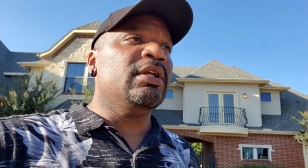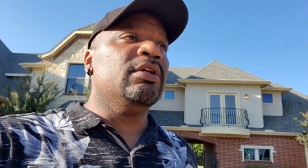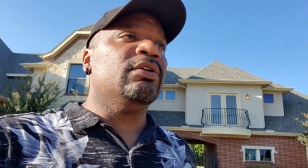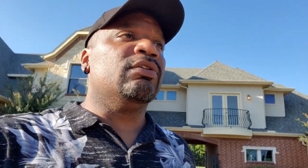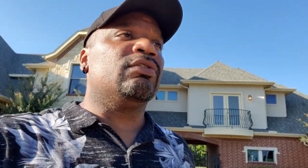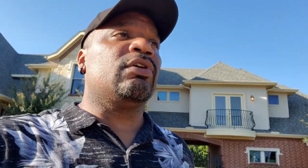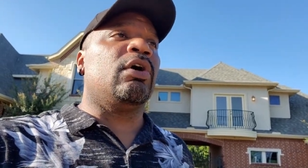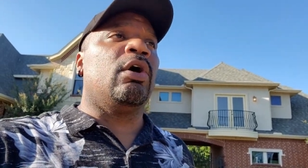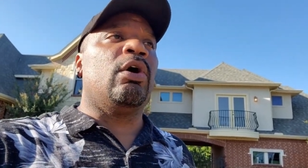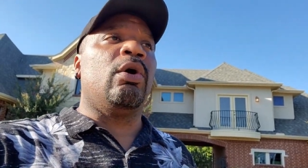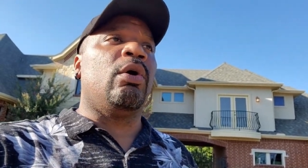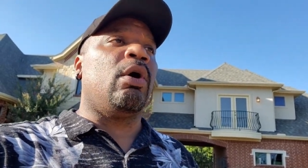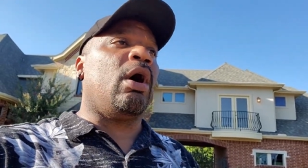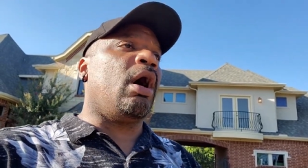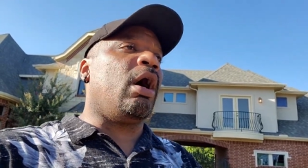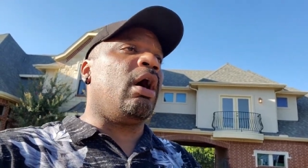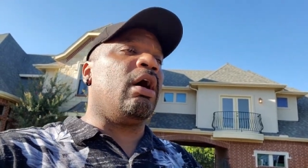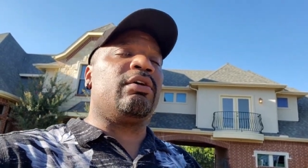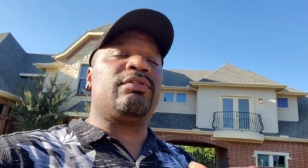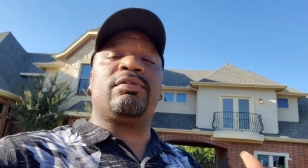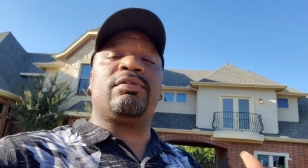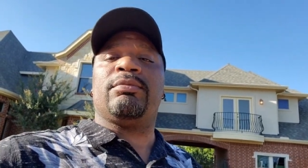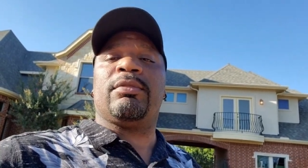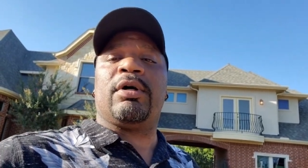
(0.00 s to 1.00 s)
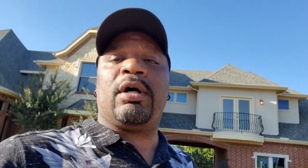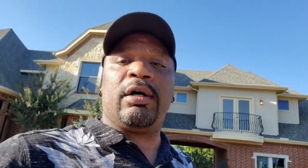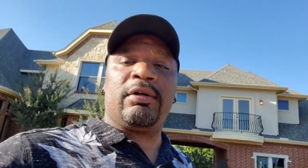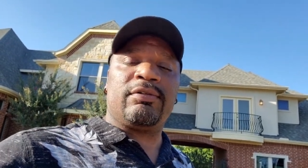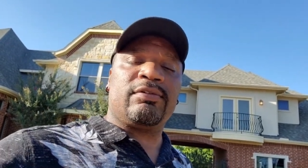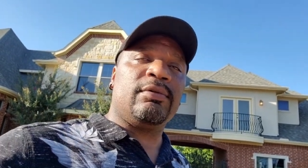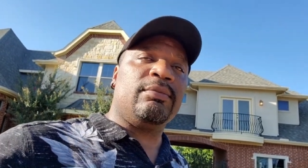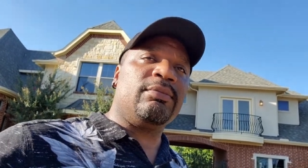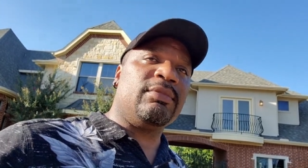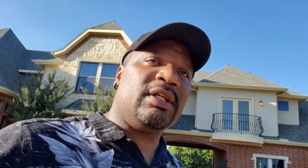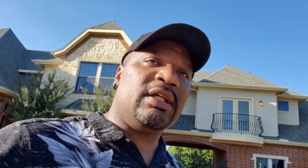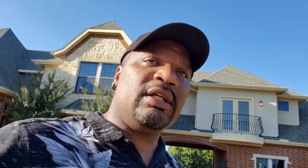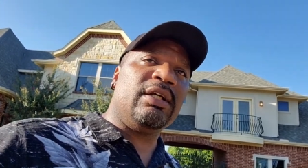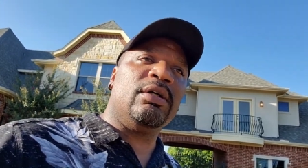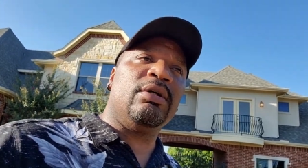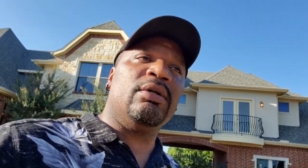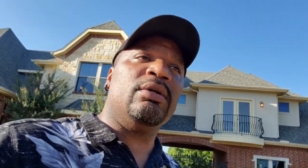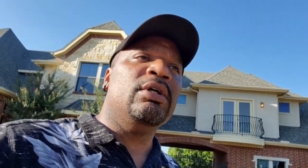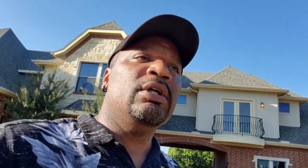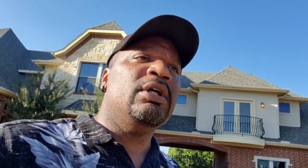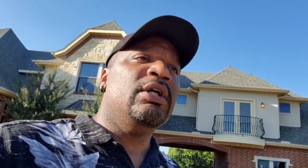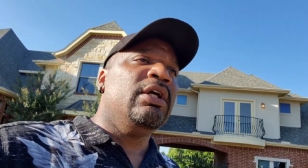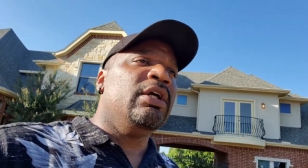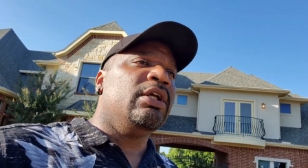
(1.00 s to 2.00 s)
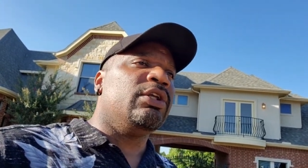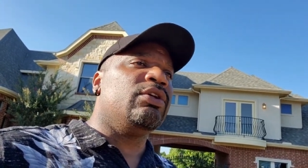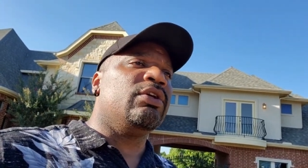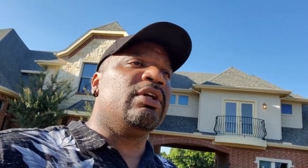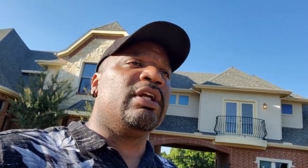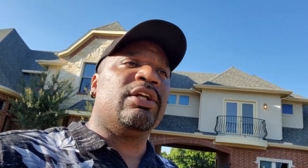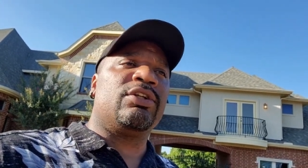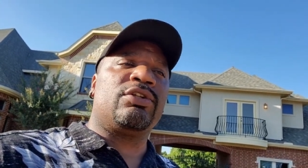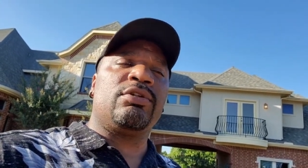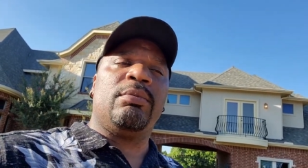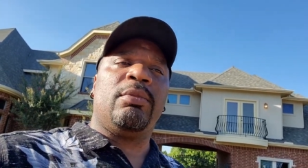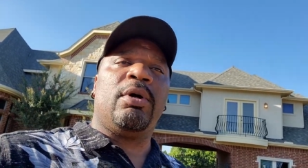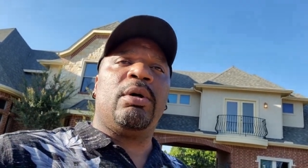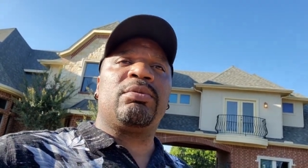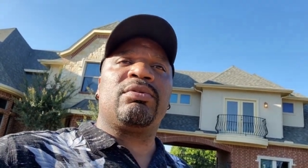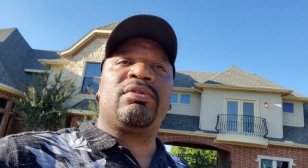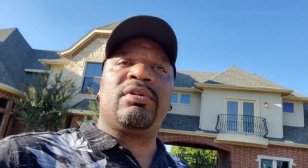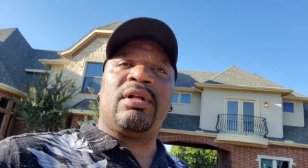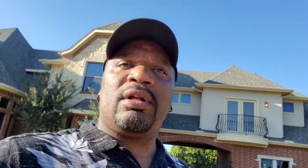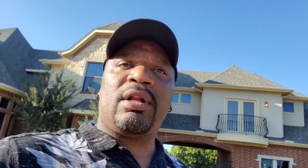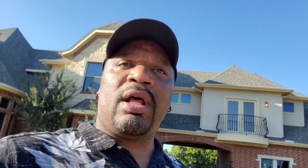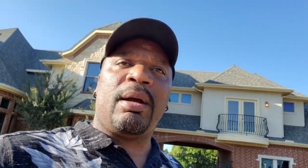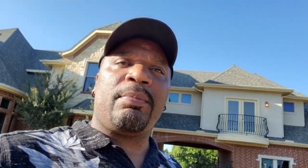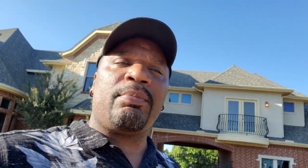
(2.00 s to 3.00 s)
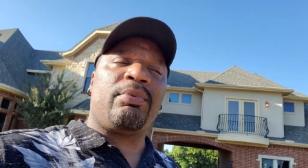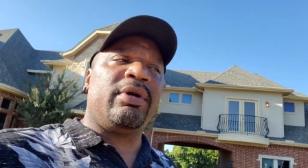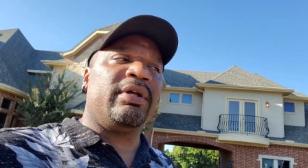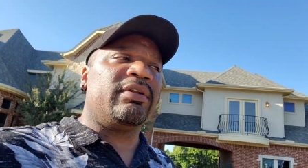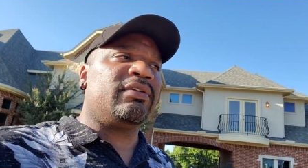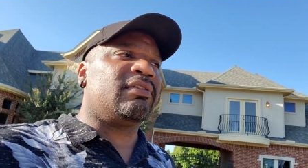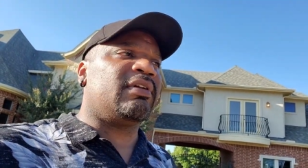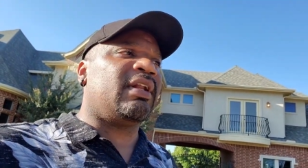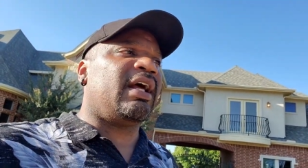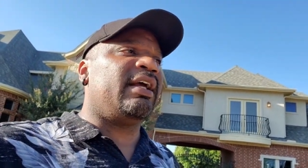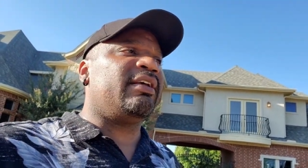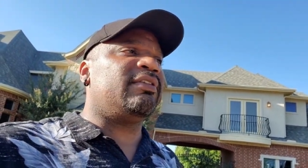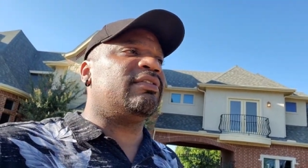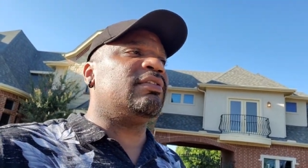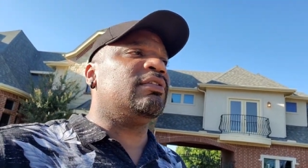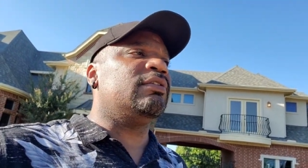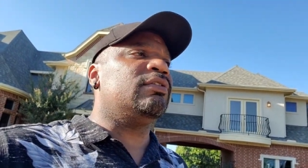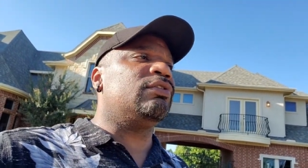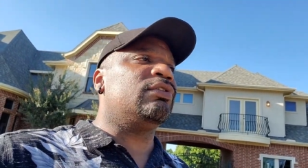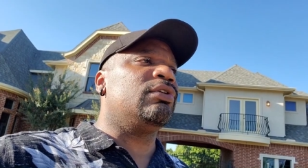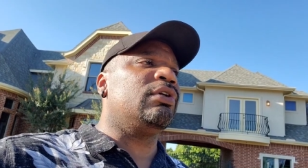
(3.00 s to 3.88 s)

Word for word: So awesome, awesome deal. You get your mobile phone operator's license.